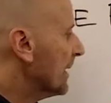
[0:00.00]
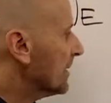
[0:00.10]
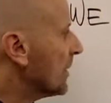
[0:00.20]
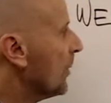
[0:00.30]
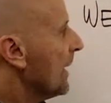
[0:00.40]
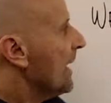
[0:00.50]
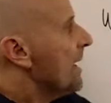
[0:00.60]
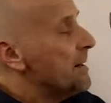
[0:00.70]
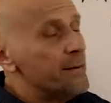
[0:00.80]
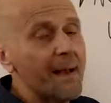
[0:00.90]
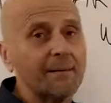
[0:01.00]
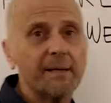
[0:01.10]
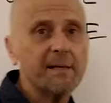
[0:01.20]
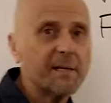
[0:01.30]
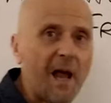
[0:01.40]
So
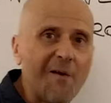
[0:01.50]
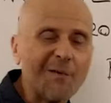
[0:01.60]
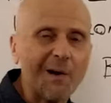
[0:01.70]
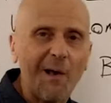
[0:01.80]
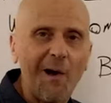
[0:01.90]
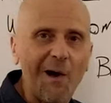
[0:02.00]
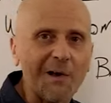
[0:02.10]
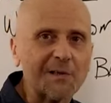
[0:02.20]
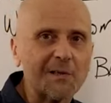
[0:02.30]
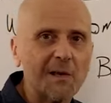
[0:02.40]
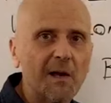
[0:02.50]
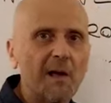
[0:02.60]
nothing is ever lost.